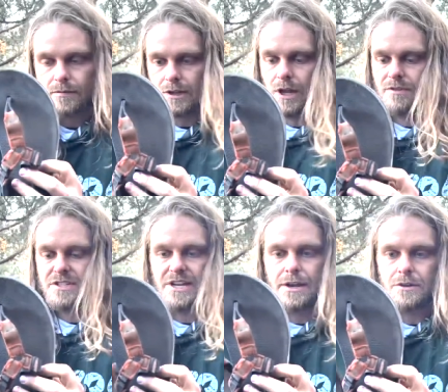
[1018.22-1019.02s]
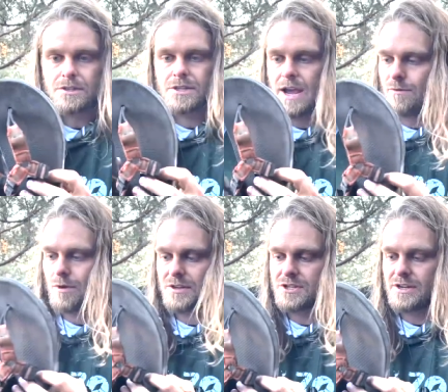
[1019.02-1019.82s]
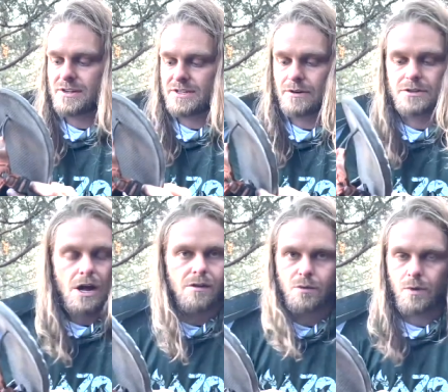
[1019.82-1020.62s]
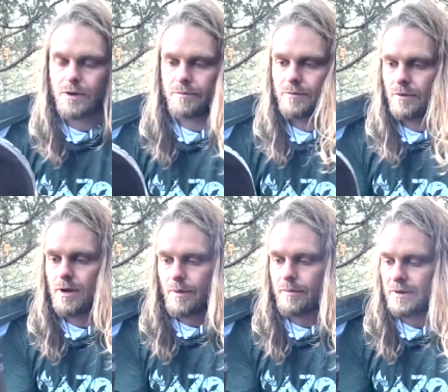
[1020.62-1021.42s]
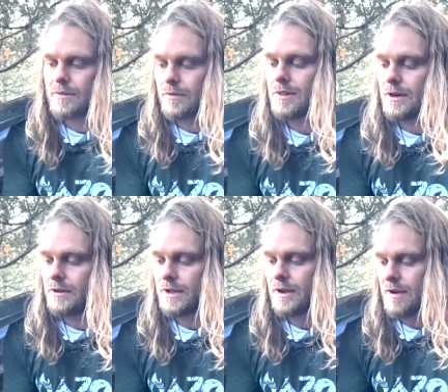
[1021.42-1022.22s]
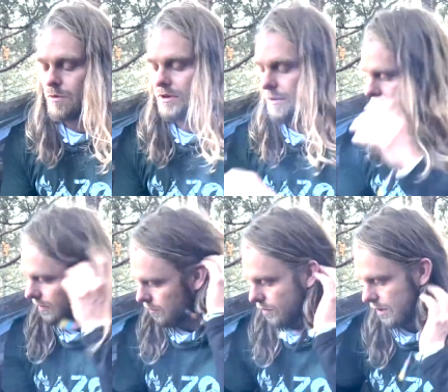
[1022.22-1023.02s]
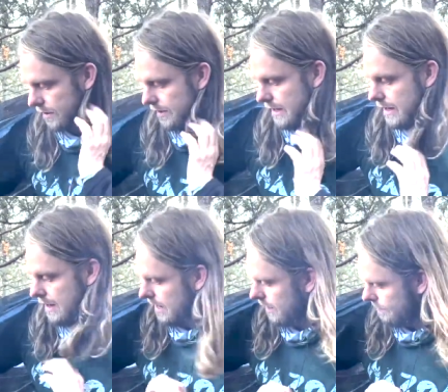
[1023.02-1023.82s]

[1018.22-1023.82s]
Love these sandals. Have worn these sandals all over the world. I mean, literally, I've worn them all over the world in uh,